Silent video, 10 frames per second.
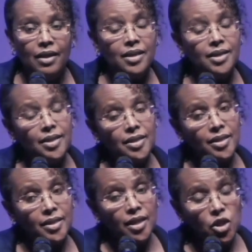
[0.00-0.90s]
This
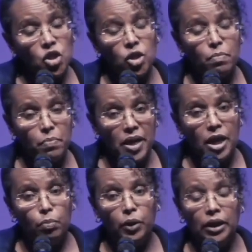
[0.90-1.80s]
is such a
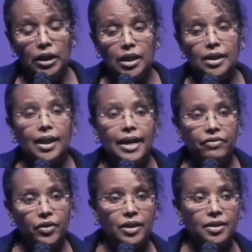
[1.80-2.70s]
big political
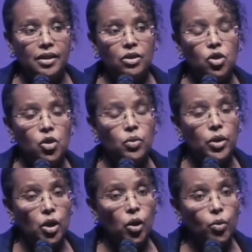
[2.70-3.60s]
advocacy issue
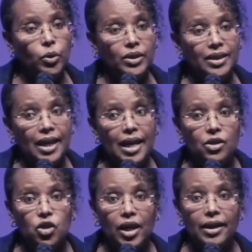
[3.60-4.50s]
on the global
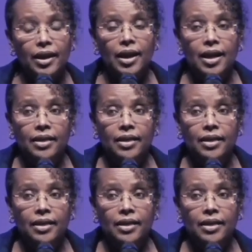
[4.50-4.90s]
stage that